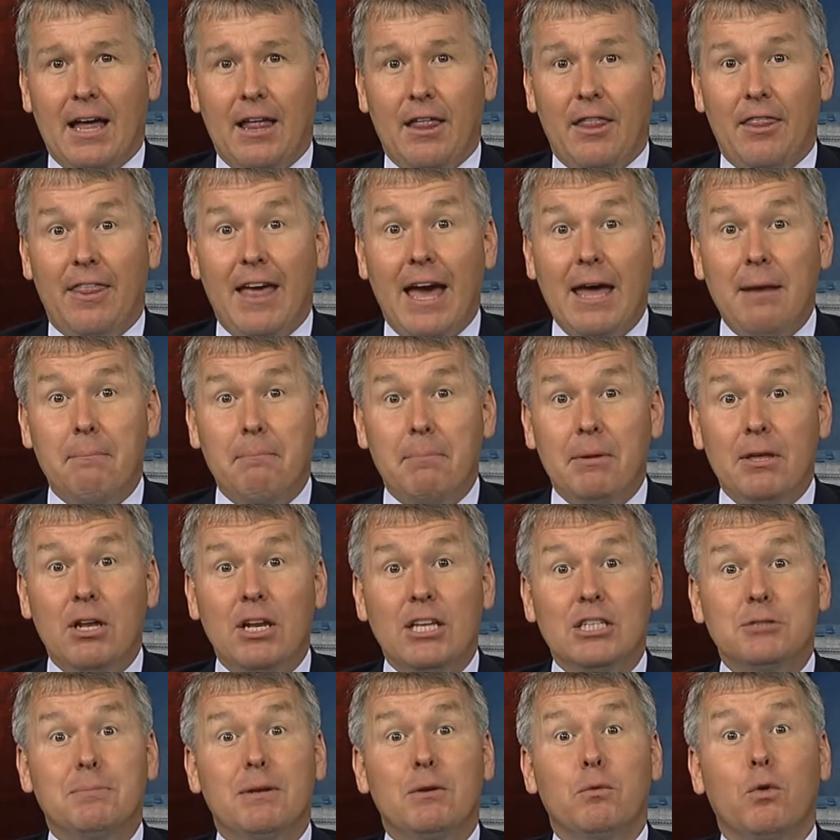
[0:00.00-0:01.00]
That bill
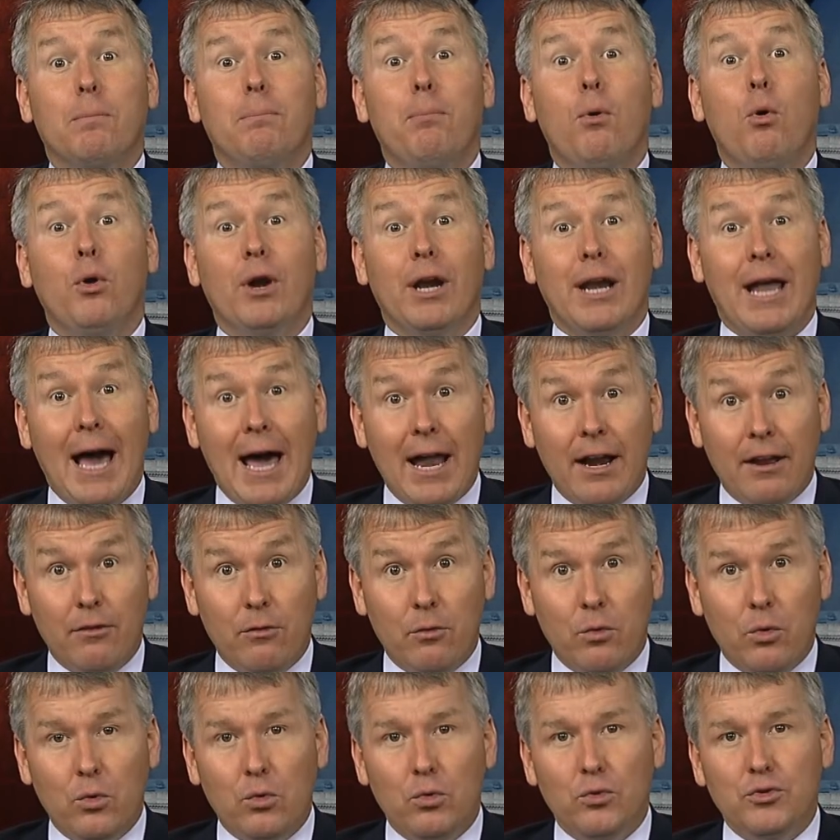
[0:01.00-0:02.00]
has been reported out of the
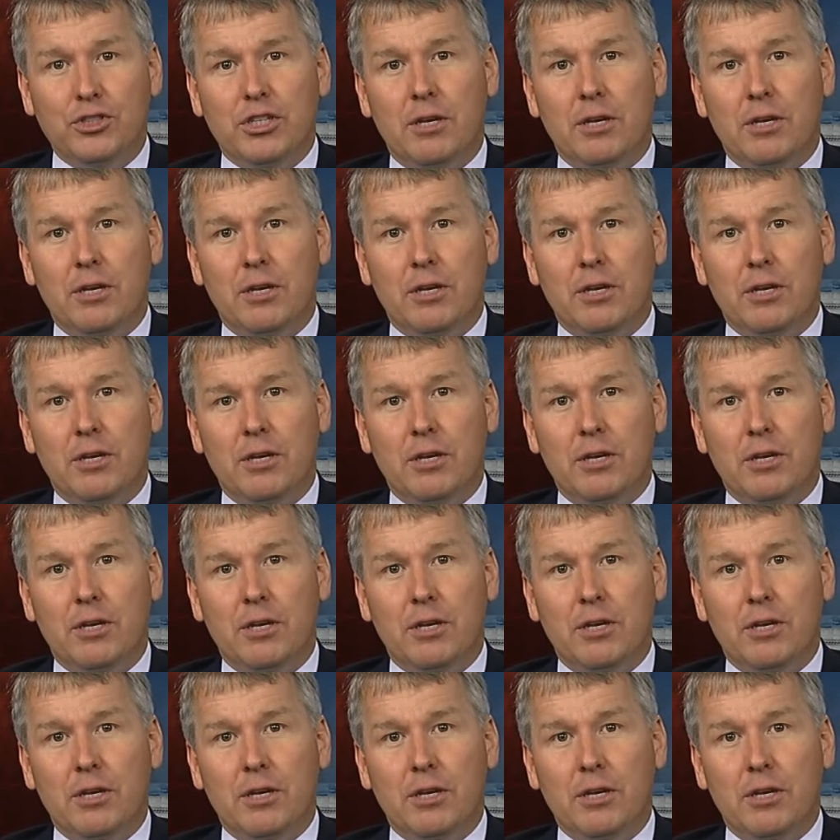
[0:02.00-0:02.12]
Rules